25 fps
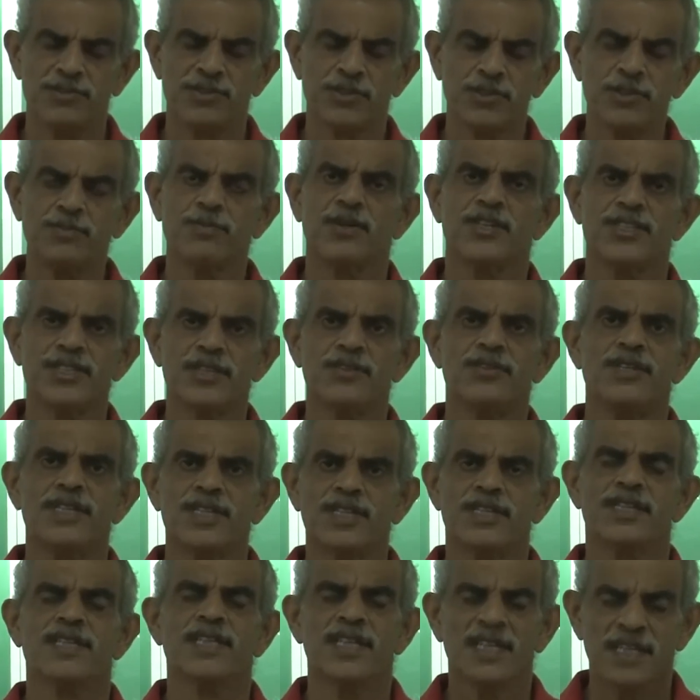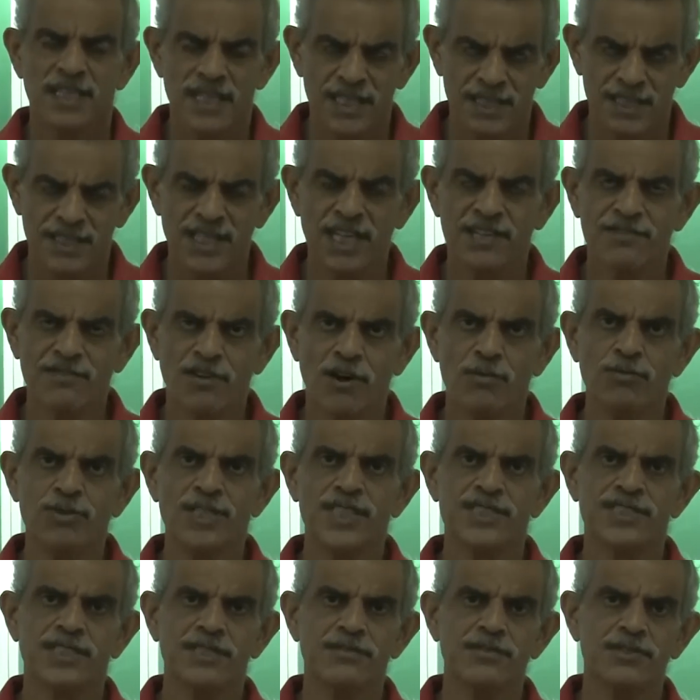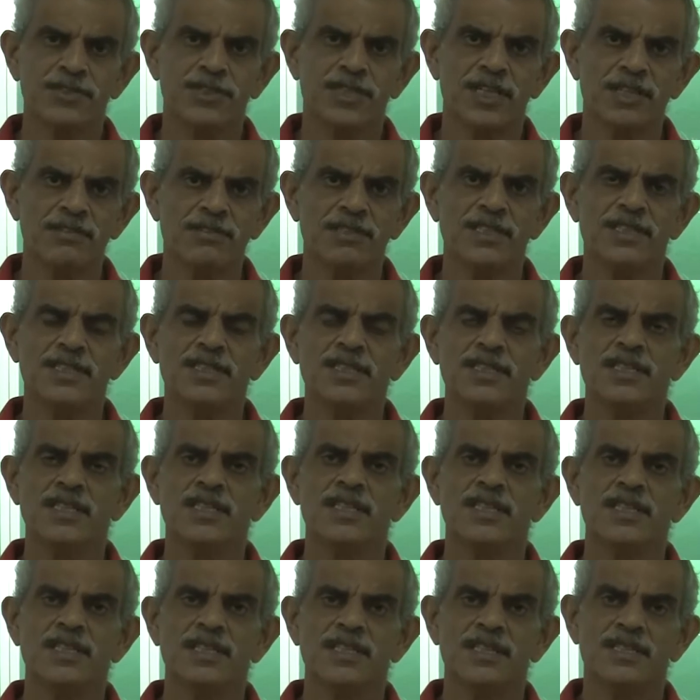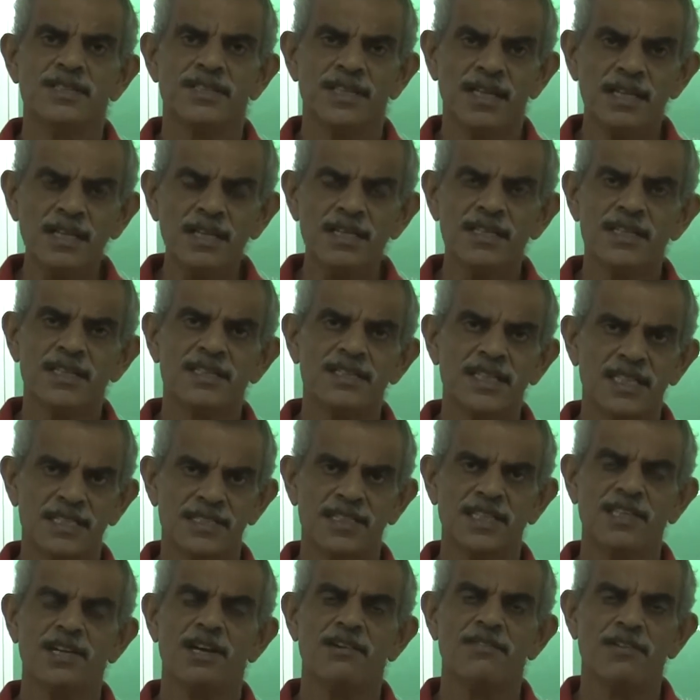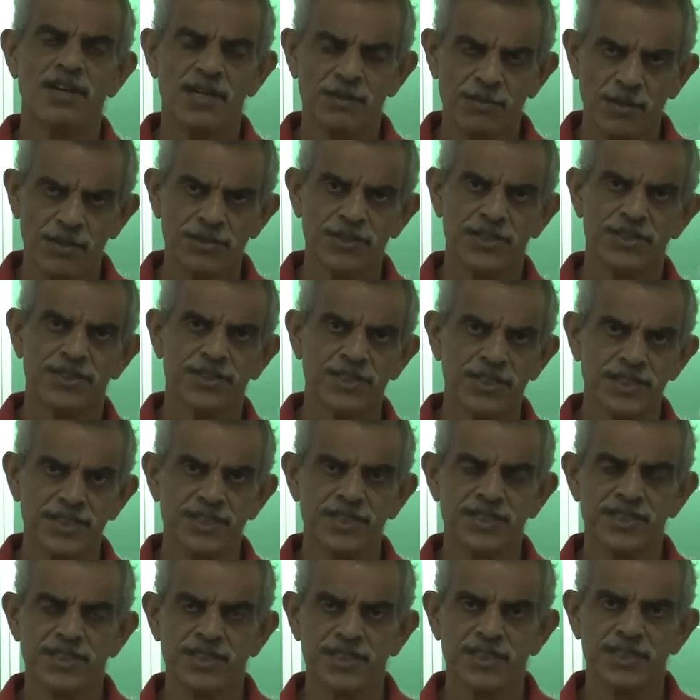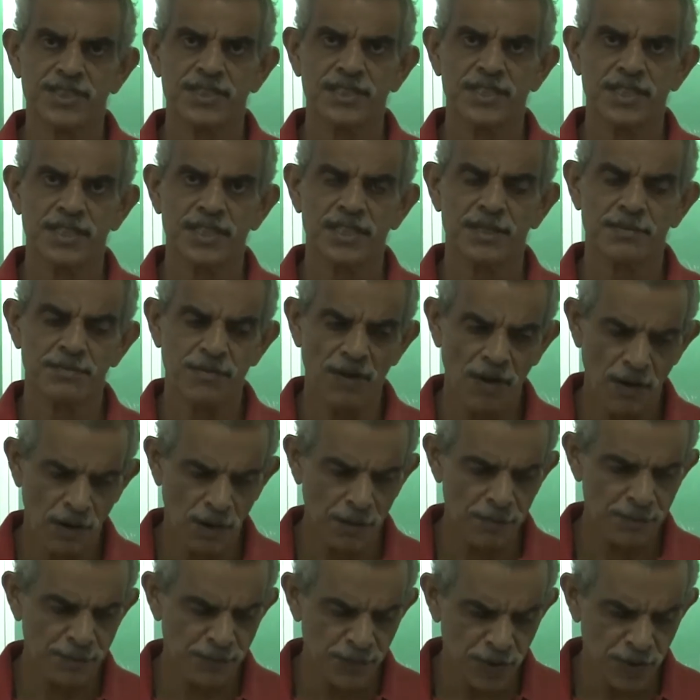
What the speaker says: So in particular, that formulation would cover the testing of hypothesis problem.